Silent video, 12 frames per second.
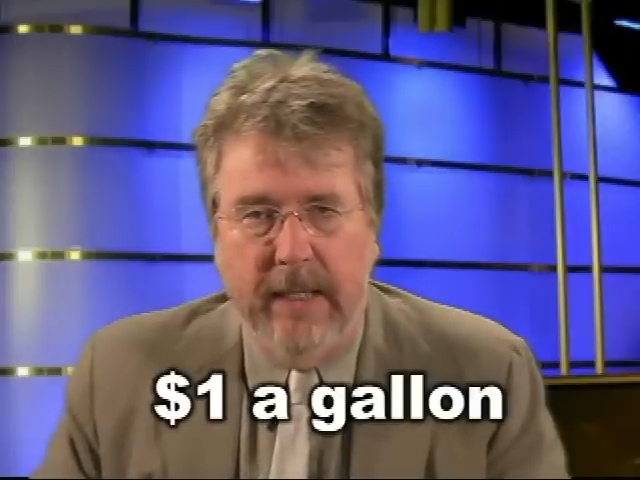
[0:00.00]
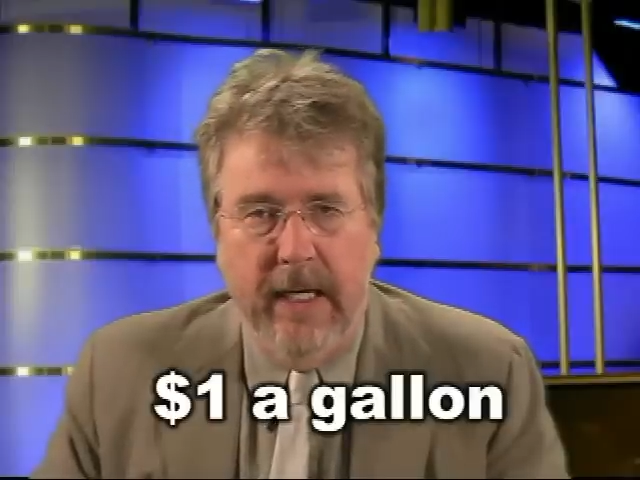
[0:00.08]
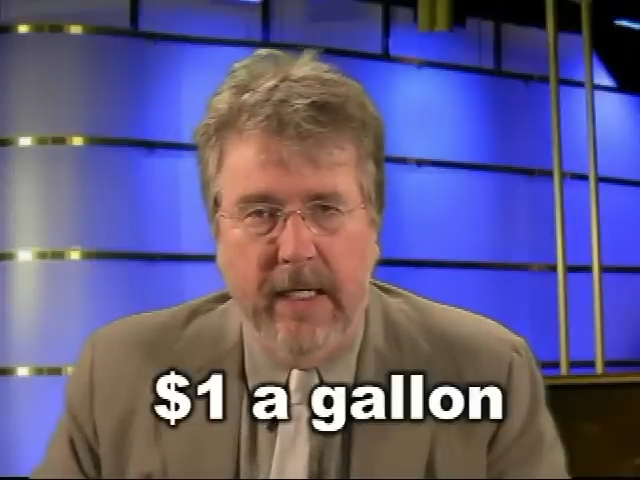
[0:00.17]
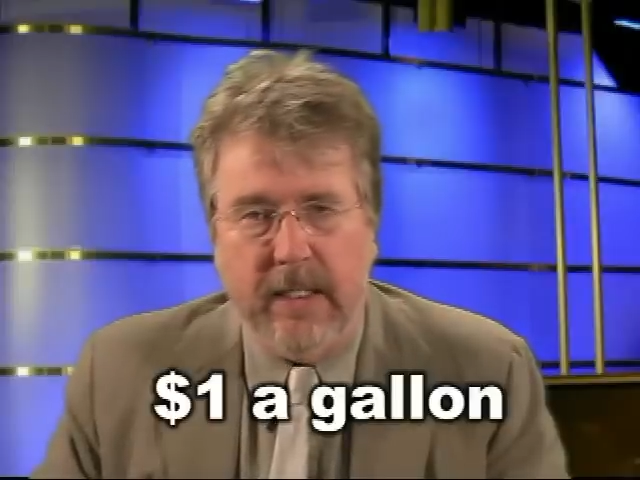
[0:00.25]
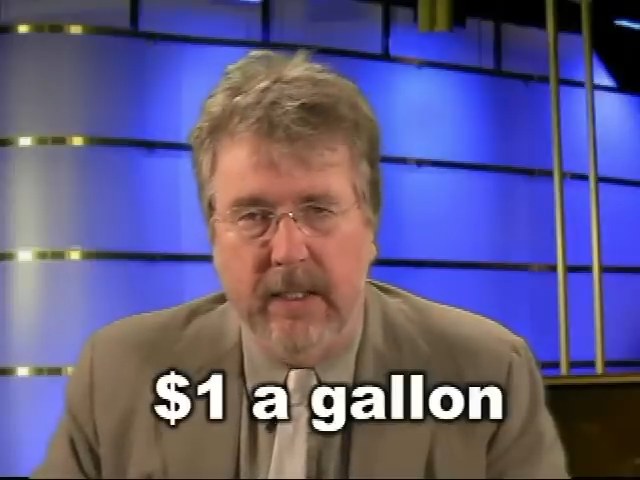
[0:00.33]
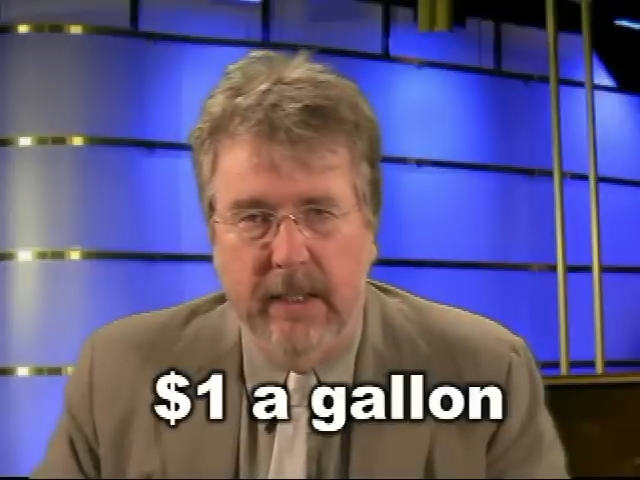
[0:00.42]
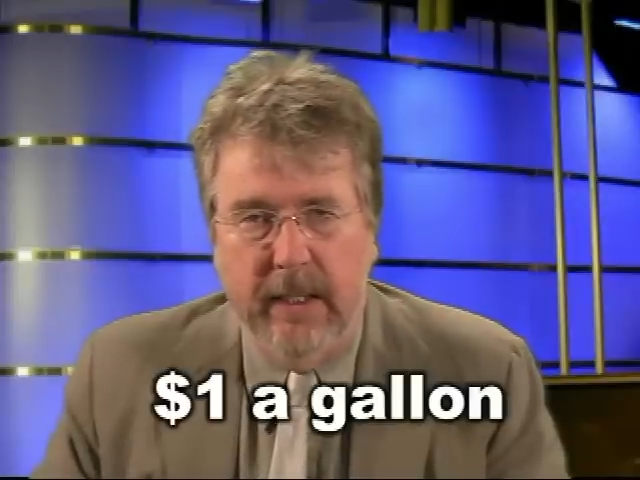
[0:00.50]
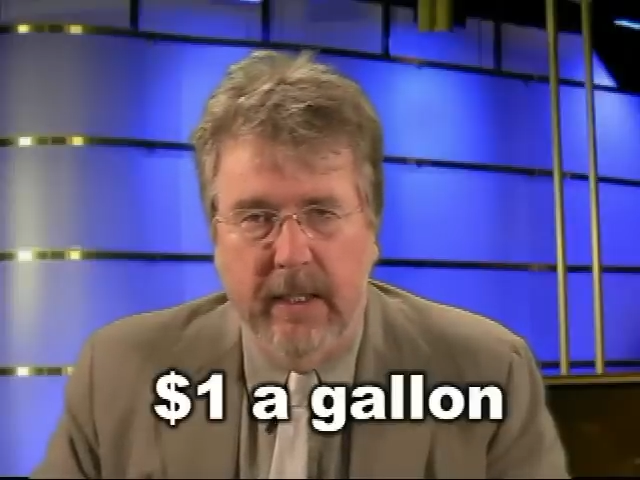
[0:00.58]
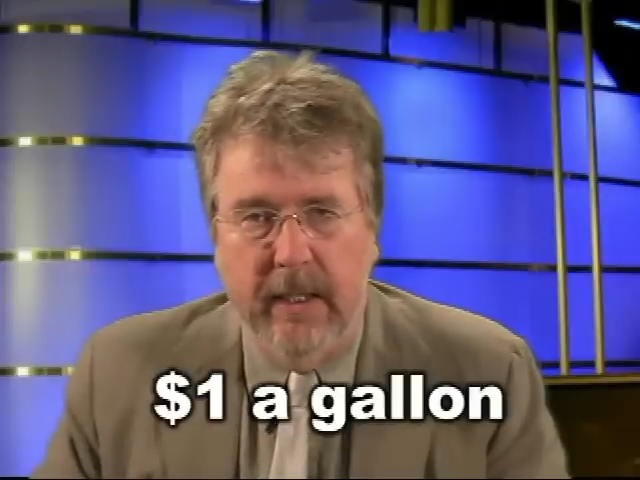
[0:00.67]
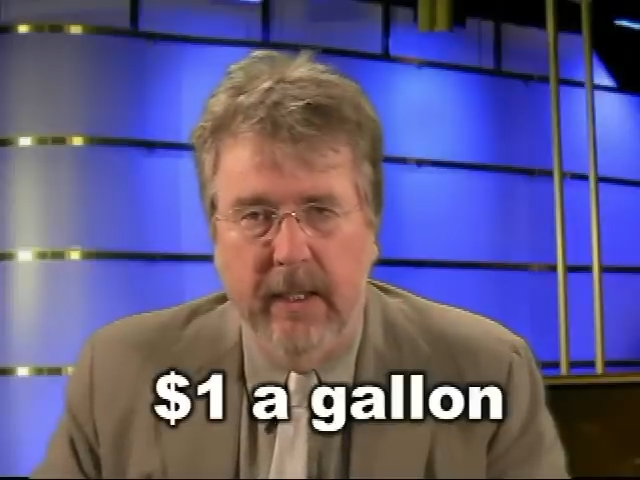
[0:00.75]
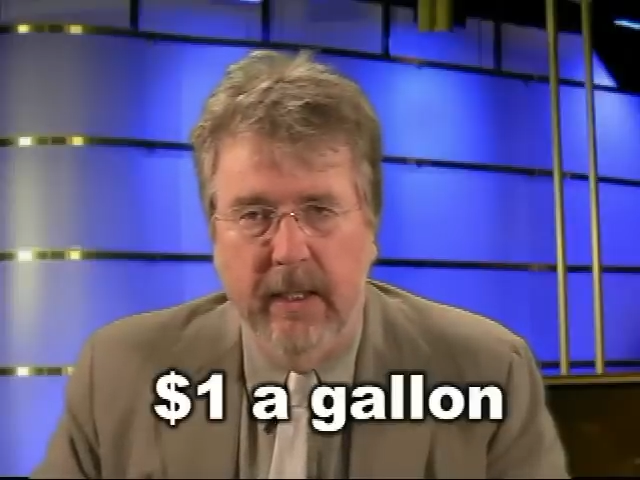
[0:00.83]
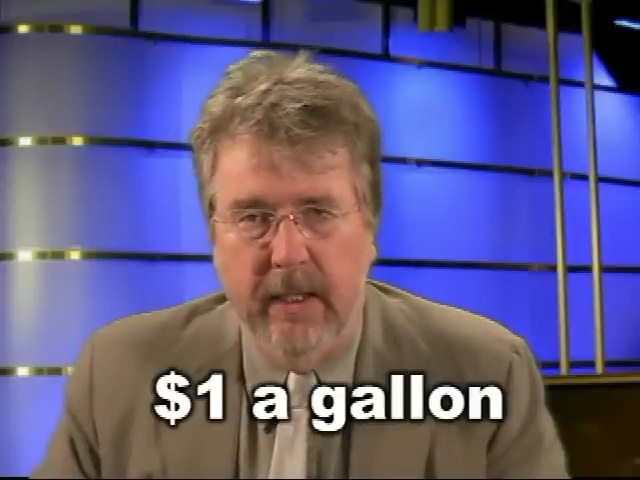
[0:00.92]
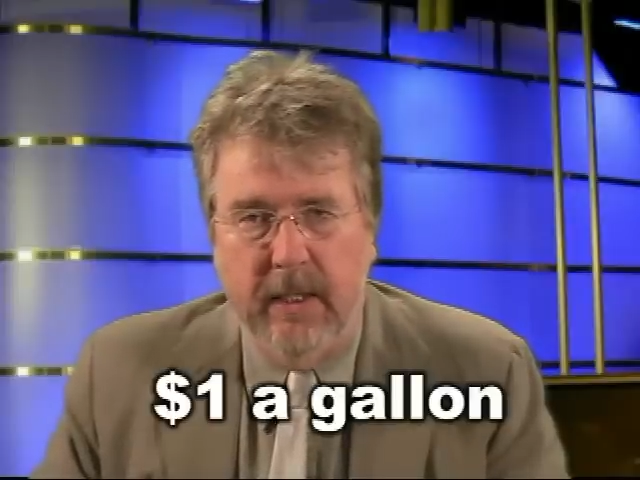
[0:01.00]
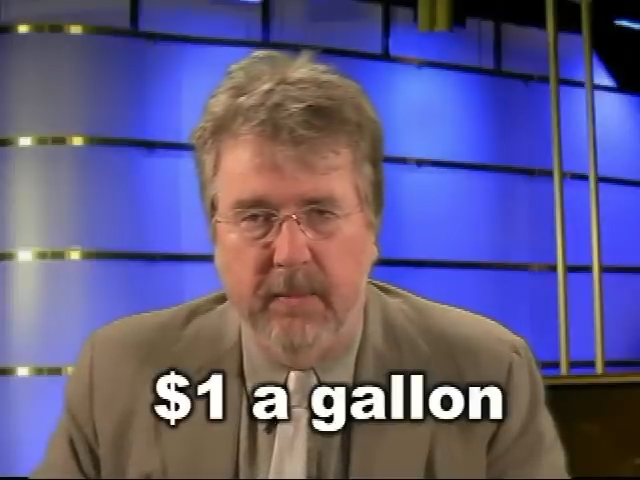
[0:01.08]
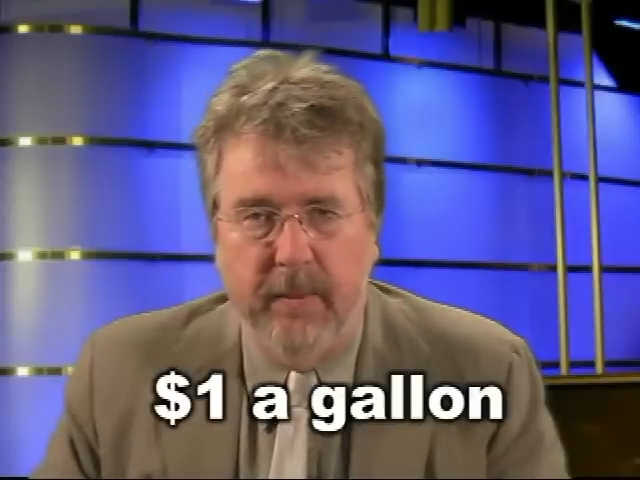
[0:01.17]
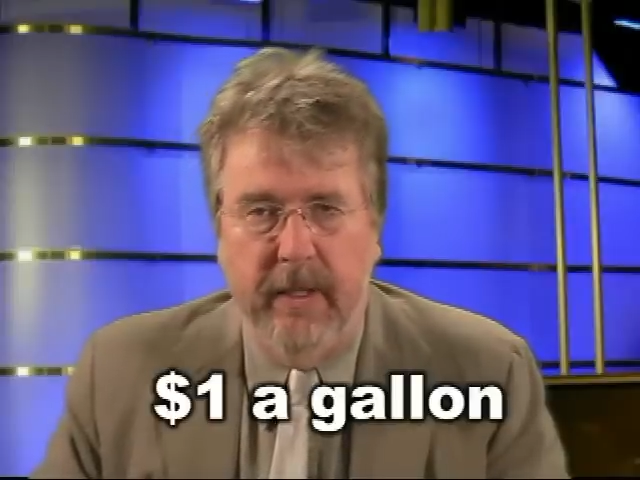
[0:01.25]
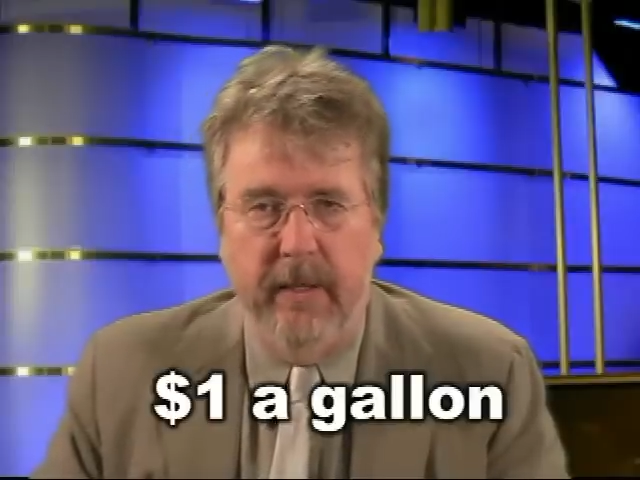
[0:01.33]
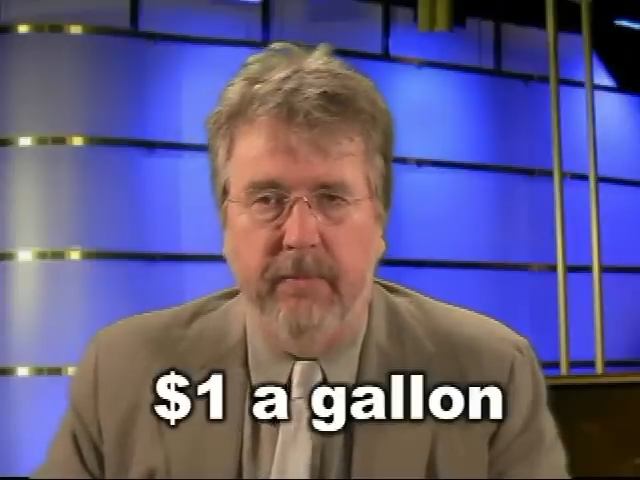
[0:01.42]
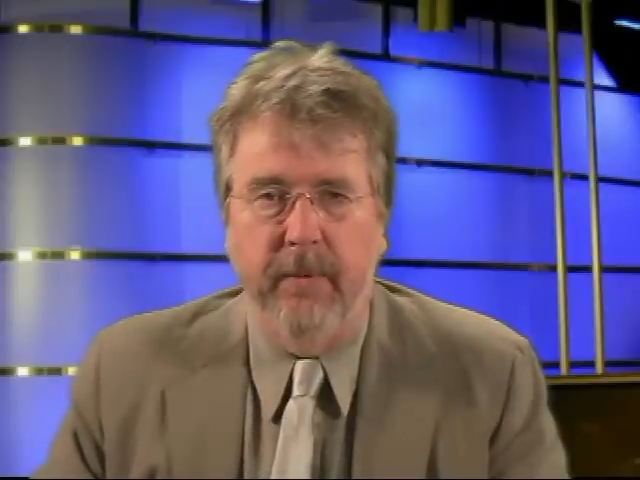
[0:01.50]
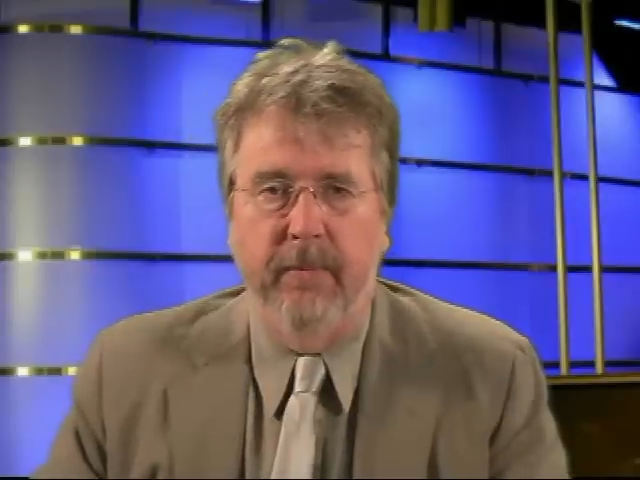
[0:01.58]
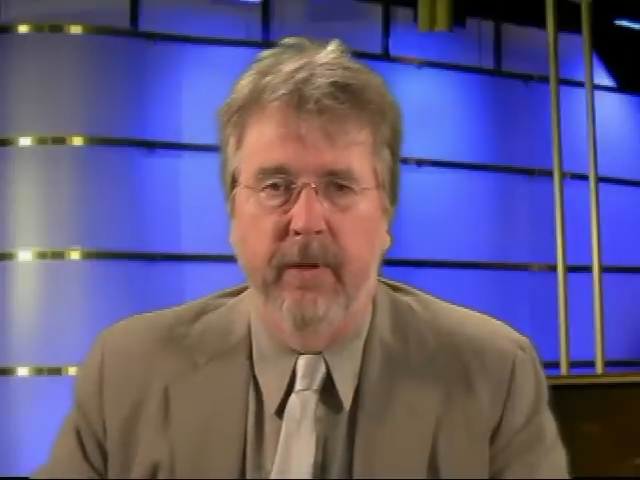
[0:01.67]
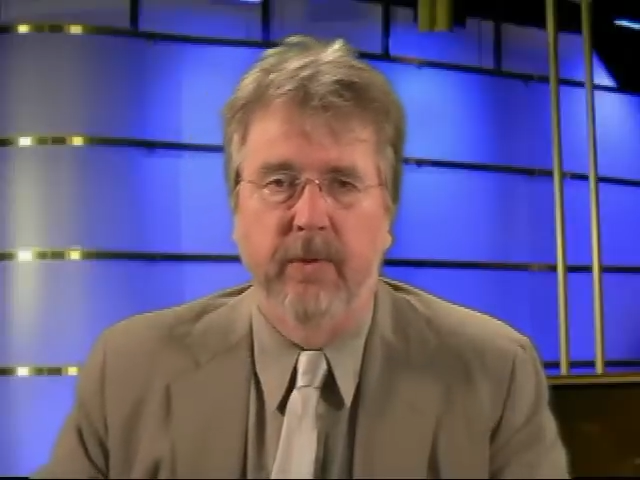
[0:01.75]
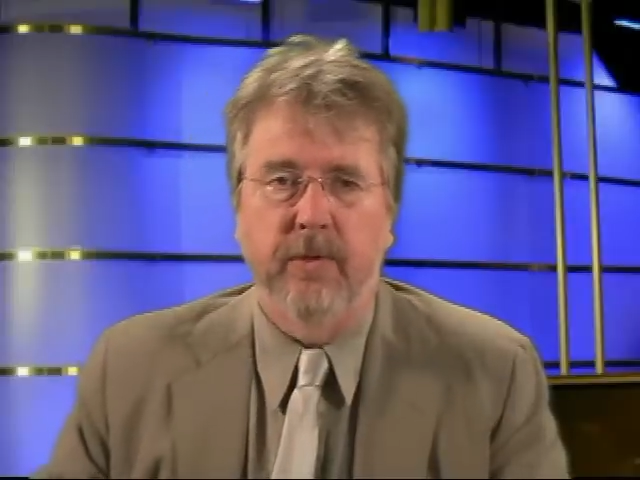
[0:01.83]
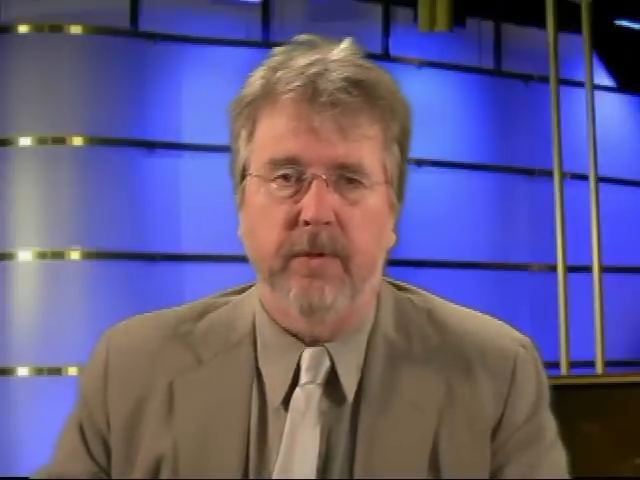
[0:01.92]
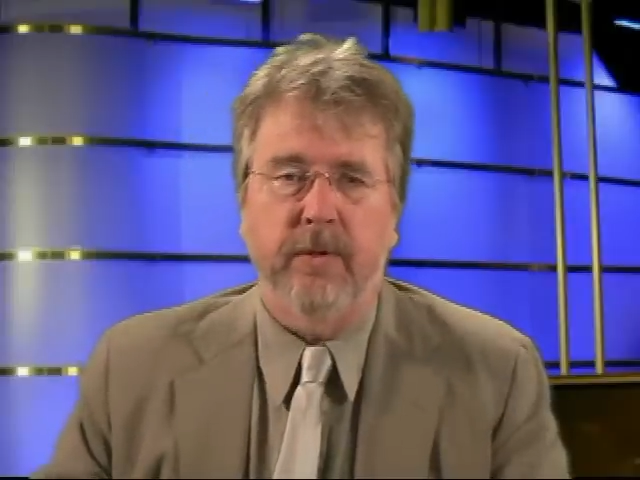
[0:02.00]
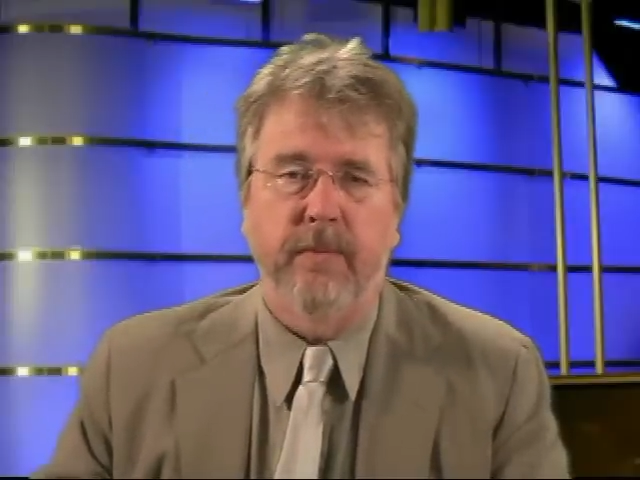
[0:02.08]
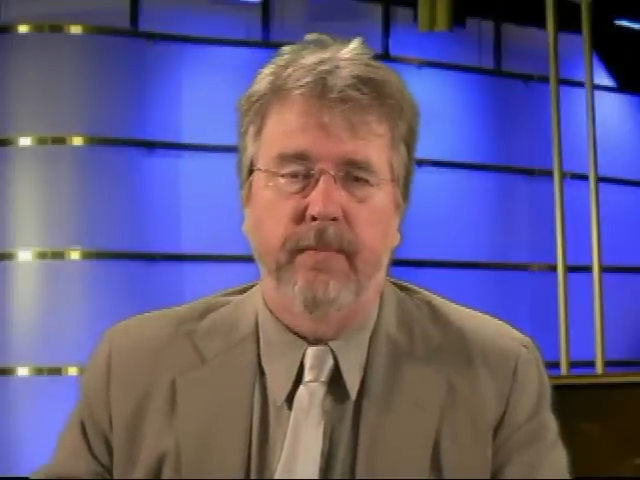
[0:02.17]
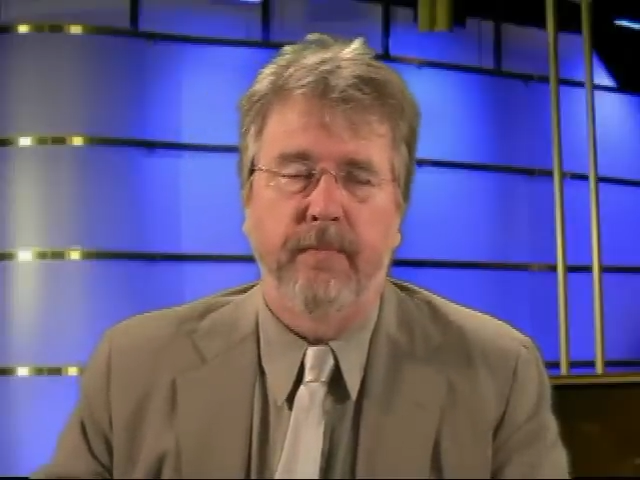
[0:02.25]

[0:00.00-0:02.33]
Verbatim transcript: gasoline is being proposed.